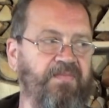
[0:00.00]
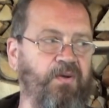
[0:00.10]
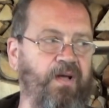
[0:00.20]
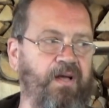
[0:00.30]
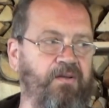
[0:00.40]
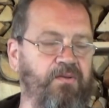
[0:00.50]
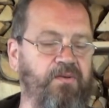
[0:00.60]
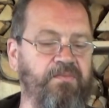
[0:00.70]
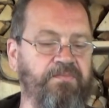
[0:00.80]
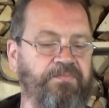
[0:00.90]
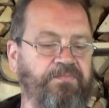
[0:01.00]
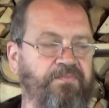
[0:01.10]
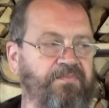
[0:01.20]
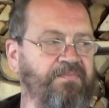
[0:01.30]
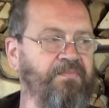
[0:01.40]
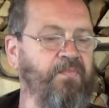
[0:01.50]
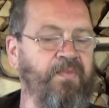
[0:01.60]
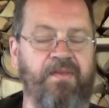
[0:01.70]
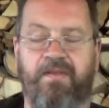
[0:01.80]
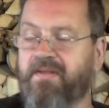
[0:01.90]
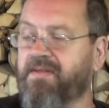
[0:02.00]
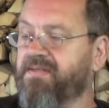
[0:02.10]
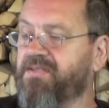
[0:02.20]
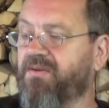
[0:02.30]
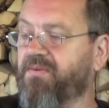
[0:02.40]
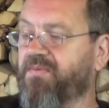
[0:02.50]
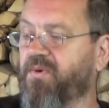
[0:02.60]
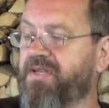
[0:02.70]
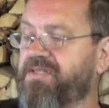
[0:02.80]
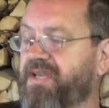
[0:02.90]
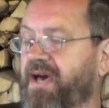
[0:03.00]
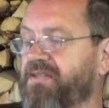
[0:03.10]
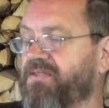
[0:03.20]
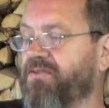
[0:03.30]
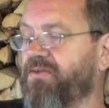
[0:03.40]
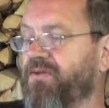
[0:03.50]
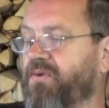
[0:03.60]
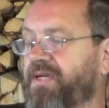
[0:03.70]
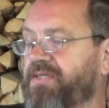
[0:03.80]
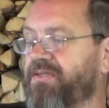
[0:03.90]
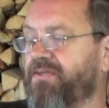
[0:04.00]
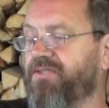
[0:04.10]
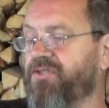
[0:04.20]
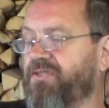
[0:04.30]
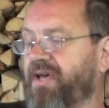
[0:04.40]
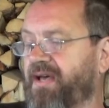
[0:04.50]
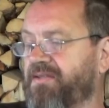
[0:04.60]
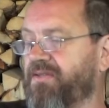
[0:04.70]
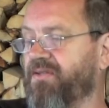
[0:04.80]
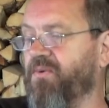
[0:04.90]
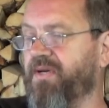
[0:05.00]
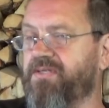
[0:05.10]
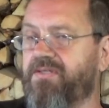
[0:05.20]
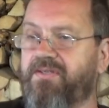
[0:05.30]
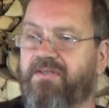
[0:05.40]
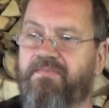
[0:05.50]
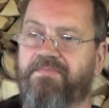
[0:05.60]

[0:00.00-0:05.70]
Well, I don't know. So, what is the answer to the question? Just answer the question.